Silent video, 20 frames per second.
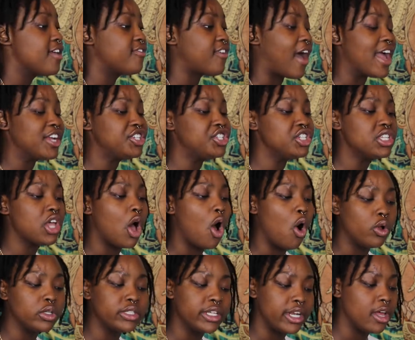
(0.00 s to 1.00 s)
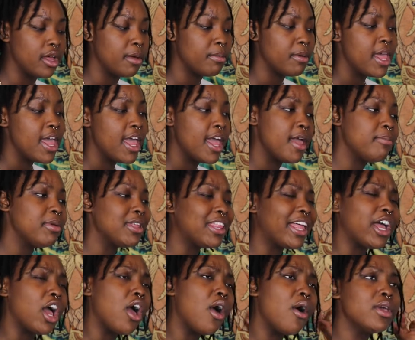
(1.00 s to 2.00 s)
if I just hold it up and be
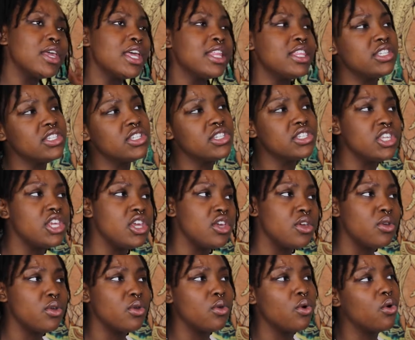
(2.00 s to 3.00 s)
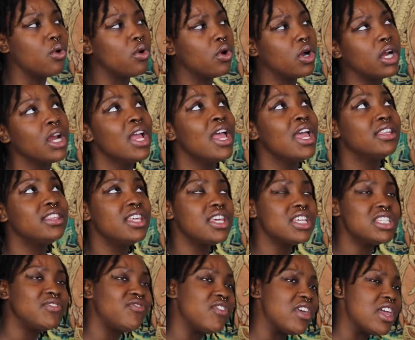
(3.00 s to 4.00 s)
like, oh yeah, this is cute, or
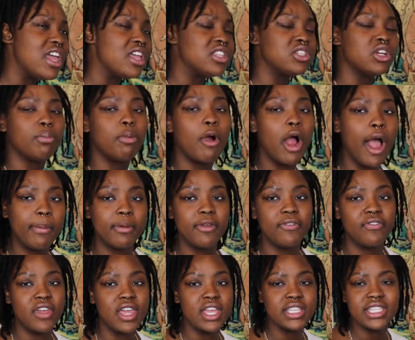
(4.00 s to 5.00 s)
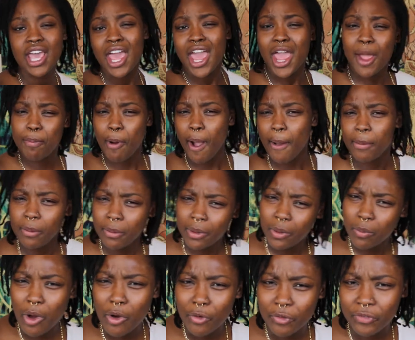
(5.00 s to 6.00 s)
this fits, or probably fits, it
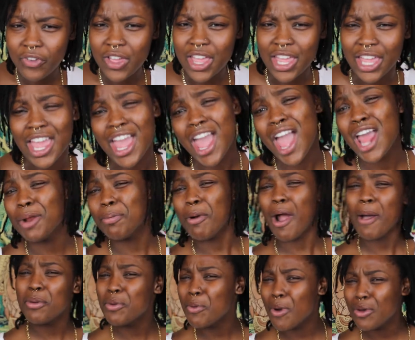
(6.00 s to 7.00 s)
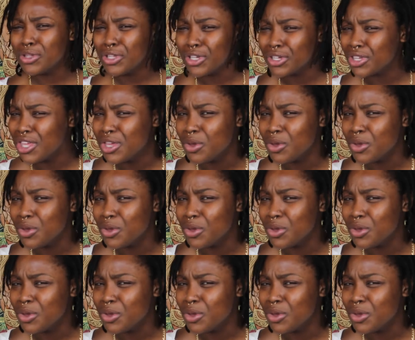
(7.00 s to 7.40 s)
probably won't fit and it probably won't look